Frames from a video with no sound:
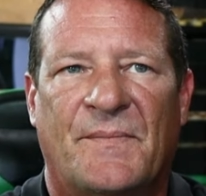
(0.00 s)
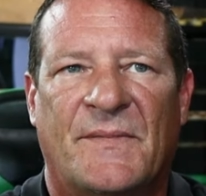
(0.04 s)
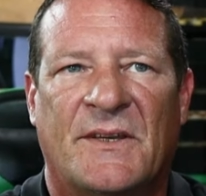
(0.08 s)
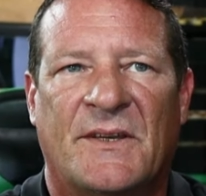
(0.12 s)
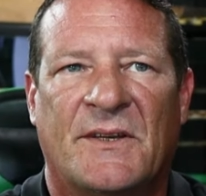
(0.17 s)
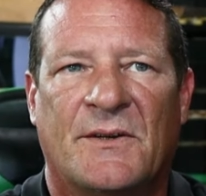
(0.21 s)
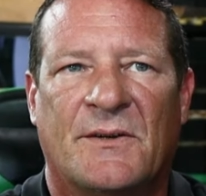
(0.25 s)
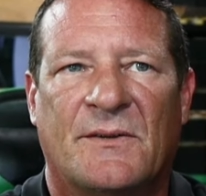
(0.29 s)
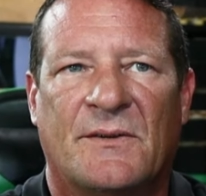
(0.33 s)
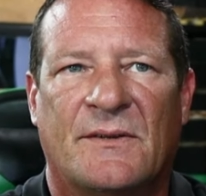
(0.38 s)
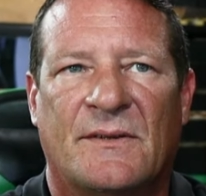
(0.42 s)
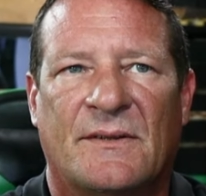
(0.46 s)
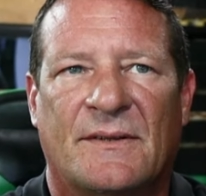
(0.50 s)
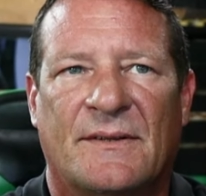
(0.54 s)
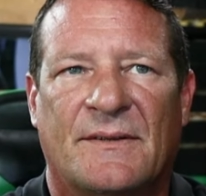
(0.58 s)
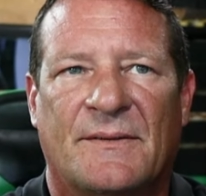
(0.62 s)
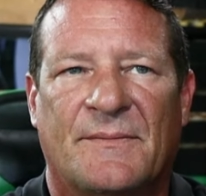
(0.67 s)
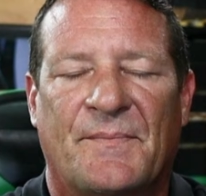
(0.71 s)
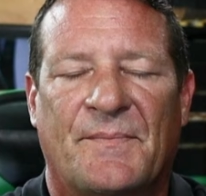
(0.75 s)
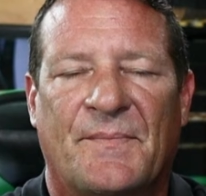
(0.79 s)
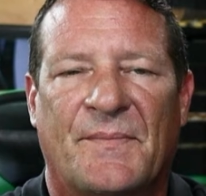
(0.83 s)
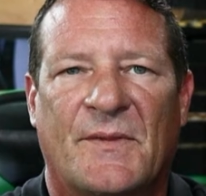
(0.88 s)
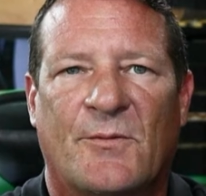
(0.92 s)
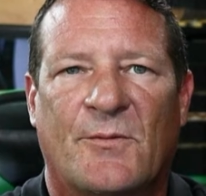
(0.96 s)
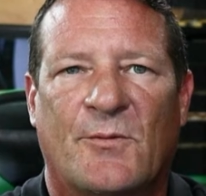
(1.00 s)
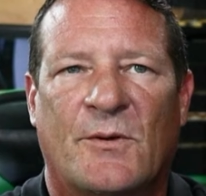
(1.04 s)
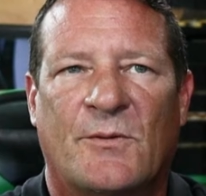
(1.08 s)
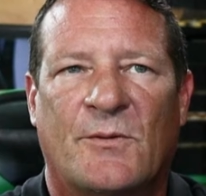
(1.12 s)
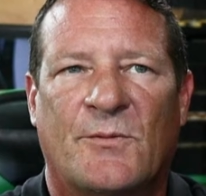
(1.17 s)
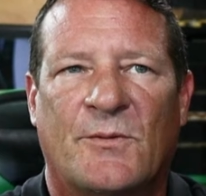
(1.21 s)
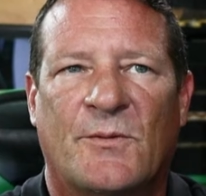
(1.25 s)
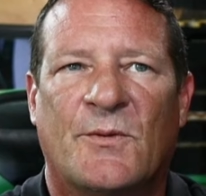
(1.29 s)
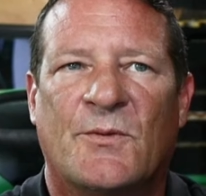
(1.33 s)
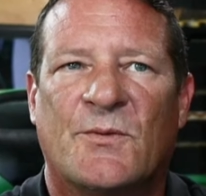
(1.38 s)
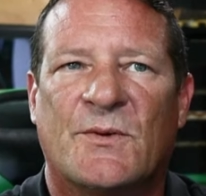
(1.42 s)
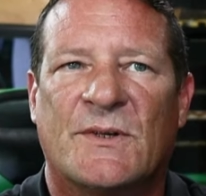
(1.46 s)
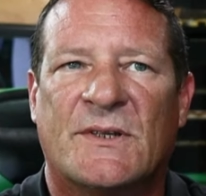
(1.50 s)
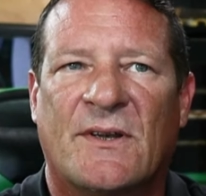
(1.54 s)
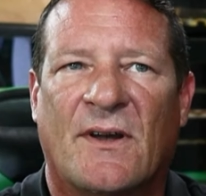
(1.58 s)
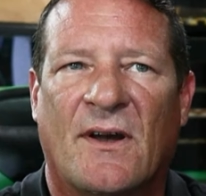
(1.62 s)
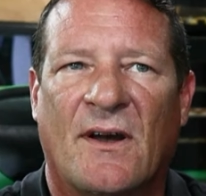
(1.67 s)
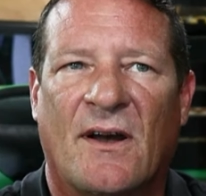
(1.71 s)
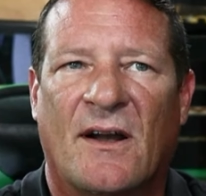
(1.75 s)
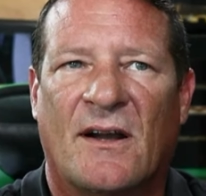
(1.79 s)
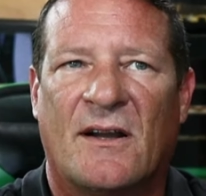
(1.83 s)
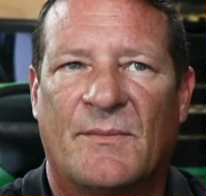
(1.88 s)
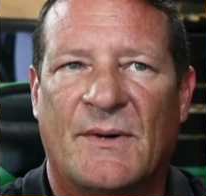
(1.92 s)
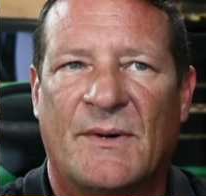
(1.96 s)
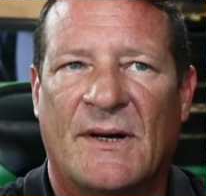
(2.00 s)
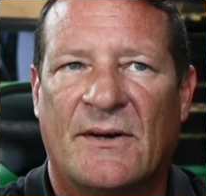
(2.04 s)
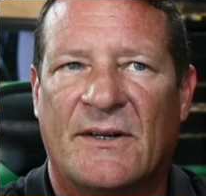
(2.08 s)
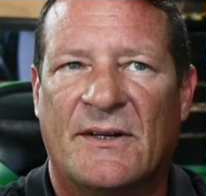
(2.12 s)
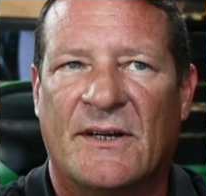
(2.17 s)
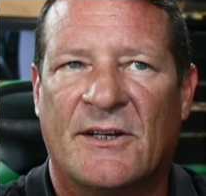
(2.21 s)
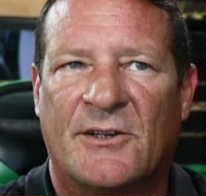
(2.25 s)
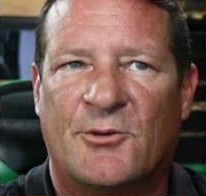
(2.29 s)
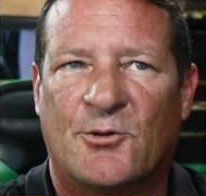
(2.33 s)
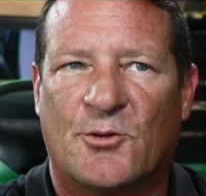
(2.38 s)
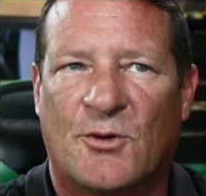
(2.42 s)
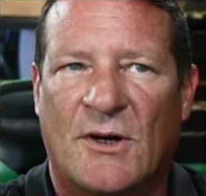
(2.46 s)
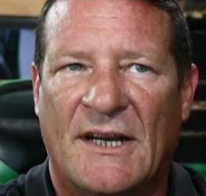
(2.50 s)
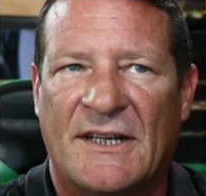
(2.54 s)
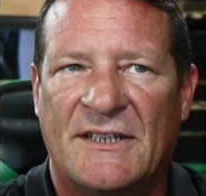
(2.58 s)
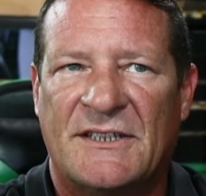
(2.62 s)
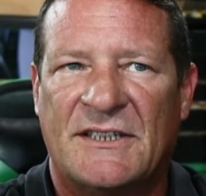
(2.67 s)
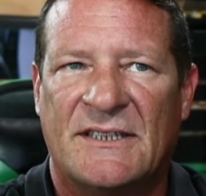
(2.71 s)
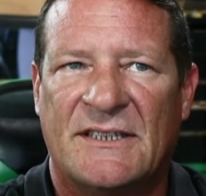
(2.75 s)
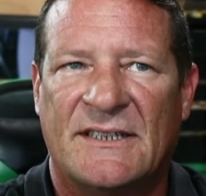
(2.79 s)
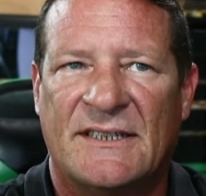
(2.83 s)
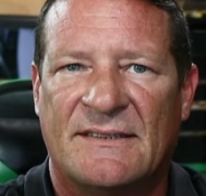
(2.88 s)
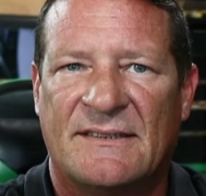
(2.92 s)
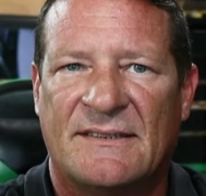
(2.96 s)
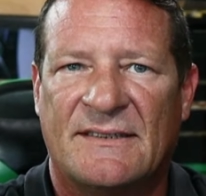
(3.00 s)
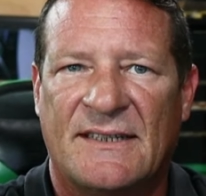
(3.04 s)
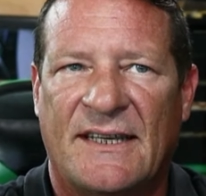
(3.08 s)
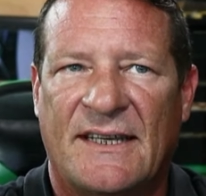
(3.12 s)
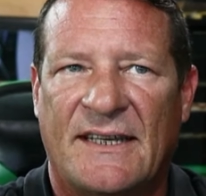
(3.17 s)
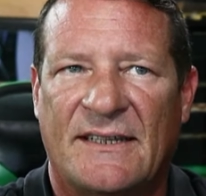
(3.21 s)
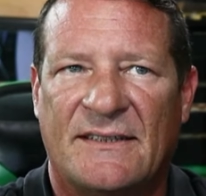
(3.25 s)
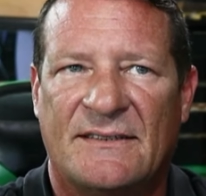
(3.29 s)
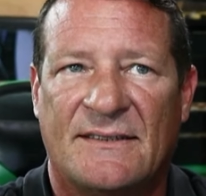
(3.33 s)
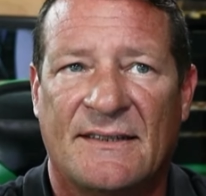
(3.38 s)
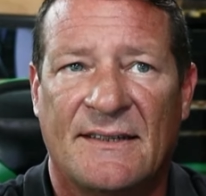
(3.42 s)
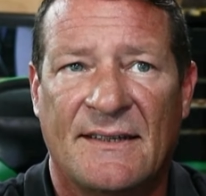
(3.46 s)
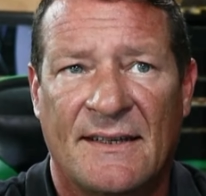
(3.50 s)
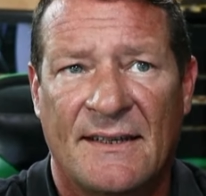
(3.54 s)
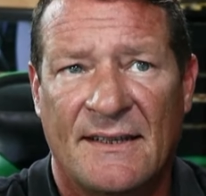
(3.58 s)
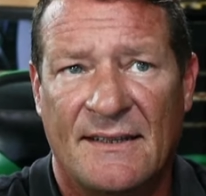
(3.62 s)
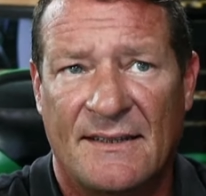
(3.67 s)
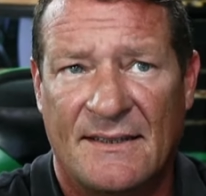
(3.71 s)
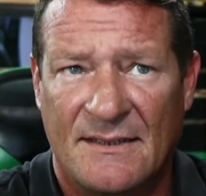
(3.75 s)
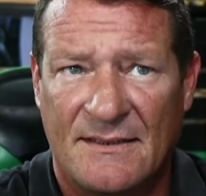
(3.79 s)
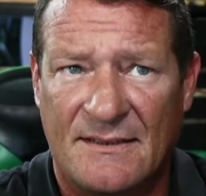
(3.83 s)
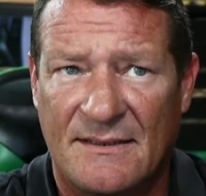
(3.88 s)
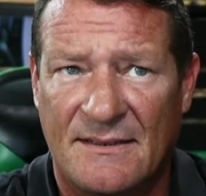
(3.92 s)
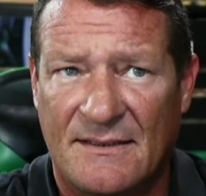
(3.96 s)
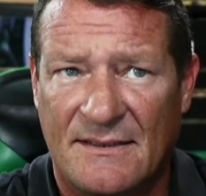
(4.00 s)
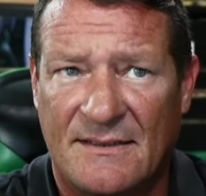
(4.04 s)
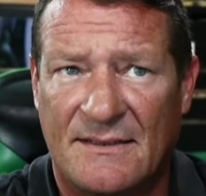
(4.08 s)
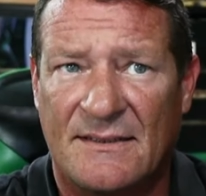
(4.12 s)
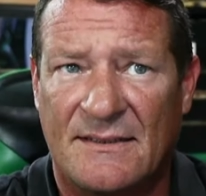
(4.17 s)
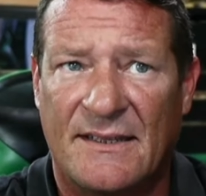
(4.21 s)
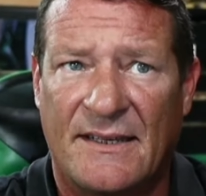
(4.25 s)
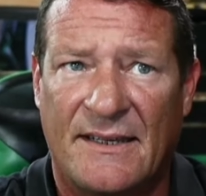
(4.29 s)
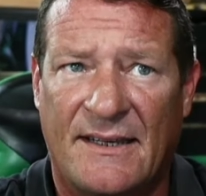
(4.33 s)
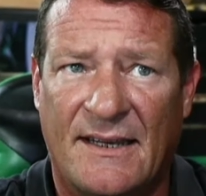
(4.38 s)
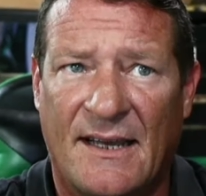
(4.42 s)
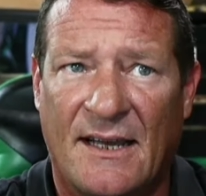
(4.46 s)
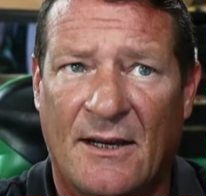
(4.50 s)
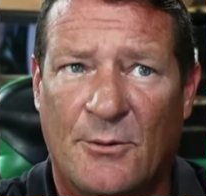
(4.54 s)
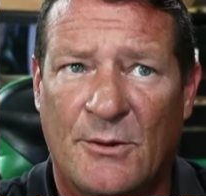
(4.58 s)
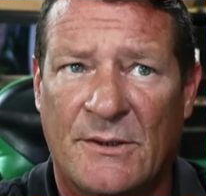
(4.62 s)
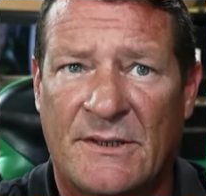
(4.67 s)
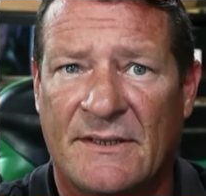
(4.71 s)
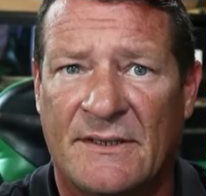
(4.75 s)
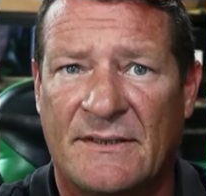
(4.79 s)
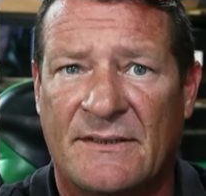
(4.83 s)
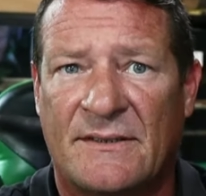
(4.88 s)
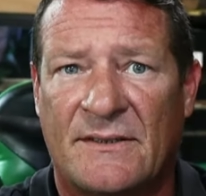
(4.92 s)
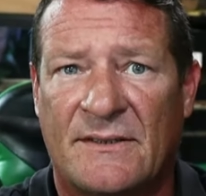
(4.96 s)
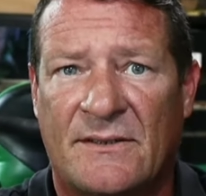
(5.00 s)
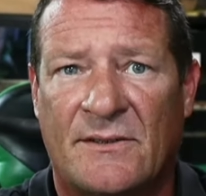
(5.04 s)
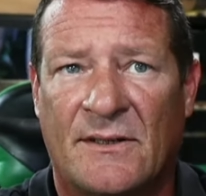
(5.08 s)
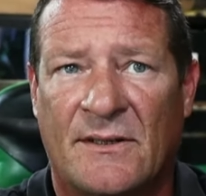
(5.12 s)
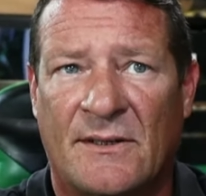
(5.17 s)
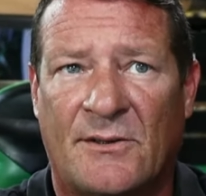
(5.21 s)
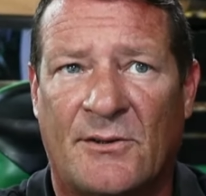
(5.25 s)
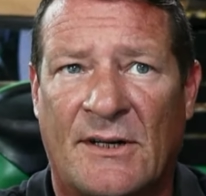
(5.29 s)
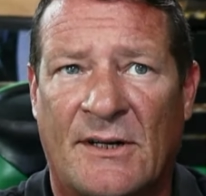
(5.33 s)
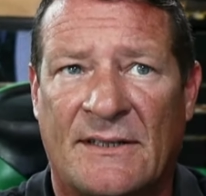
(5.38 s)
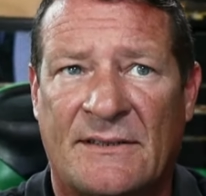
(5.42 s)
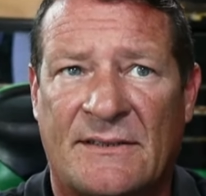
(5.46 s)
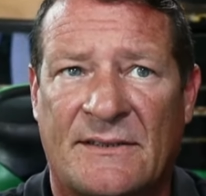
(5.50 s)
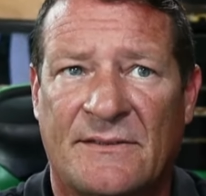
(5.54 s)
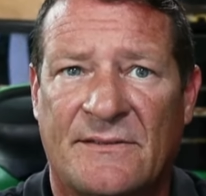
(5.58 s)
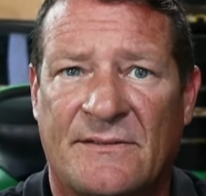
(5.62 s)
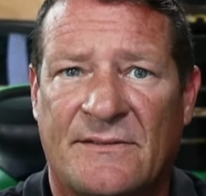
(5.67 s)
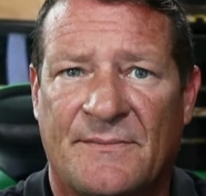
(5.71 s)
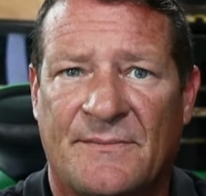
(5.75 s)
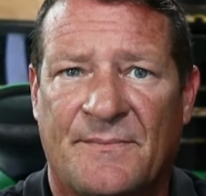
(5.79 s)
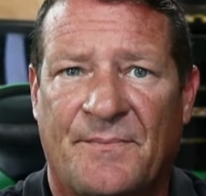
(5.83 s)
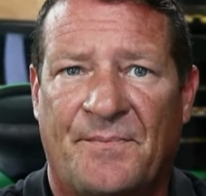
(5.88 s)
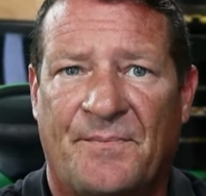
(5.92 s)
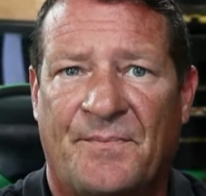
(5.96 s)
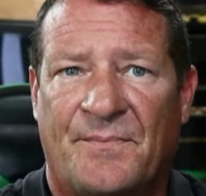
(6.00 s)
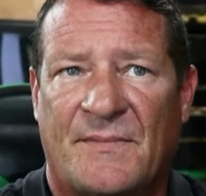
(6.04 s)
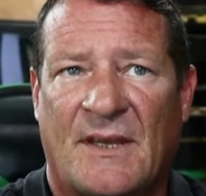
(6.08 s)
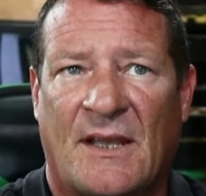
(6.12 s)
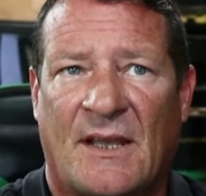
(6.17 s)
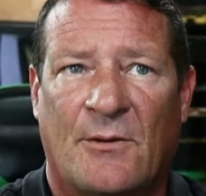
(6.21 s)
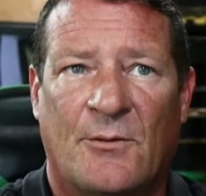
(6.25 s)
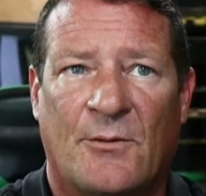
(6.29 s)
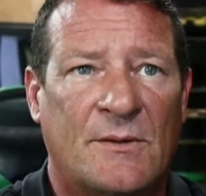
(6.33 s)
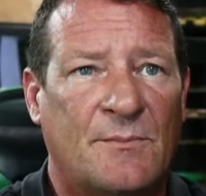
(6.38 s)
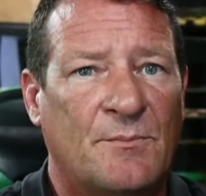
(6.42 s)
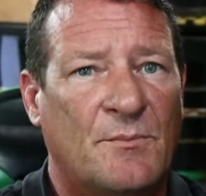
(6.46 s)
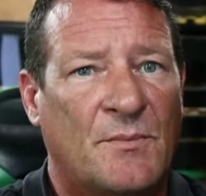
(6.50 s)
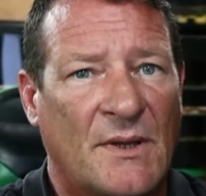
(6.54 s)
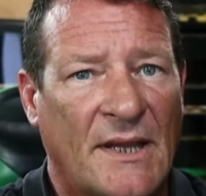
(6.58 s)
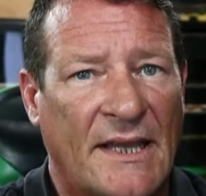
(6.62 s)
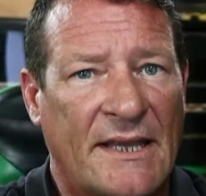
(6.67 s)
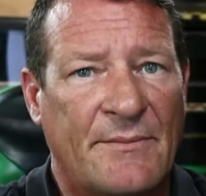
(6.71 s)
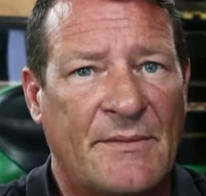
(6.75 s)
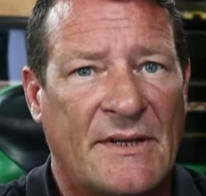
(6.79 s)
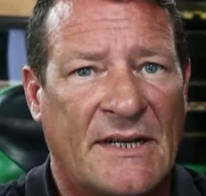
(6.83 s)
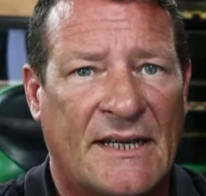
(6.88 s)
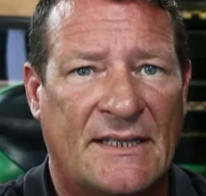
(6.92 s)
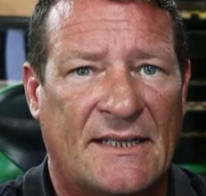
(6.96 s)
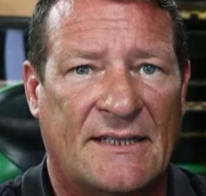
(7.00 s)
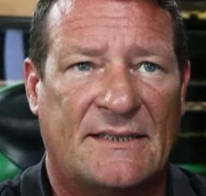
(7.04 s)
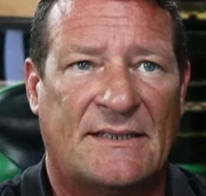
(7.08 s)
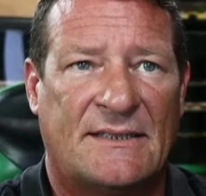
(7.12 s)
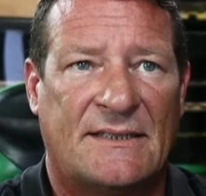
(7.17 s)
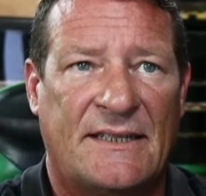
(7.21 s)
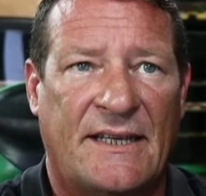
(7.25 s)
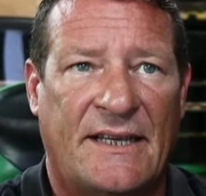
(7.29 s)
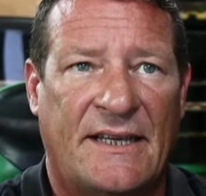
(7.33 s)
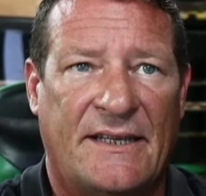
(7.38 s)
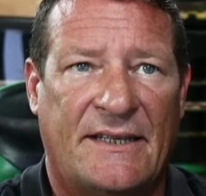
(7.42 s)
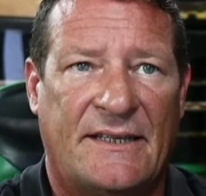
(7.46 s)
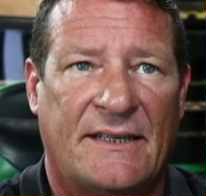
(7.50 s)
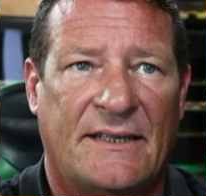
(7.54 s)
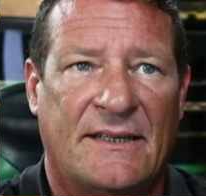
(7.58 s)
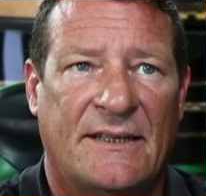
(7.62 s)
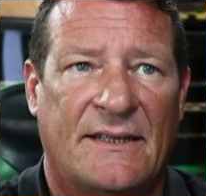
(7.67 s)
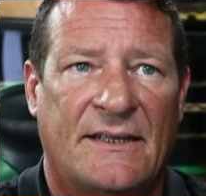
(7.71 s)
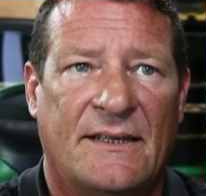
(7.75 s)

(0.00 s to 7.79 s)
you know, when we talk about aggression in snakes, this is a snake I would consider aggressive. I wouldn't blame it on the snake.